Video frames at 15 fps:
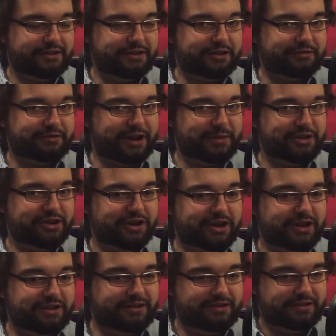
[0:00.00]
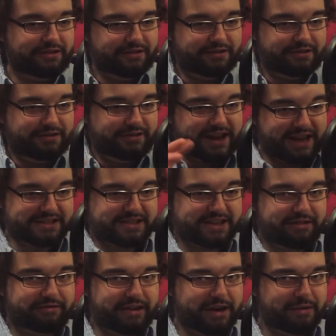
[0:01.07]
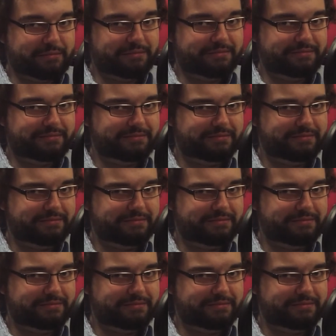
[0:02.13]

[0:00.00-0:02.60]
You can find me on Ask FM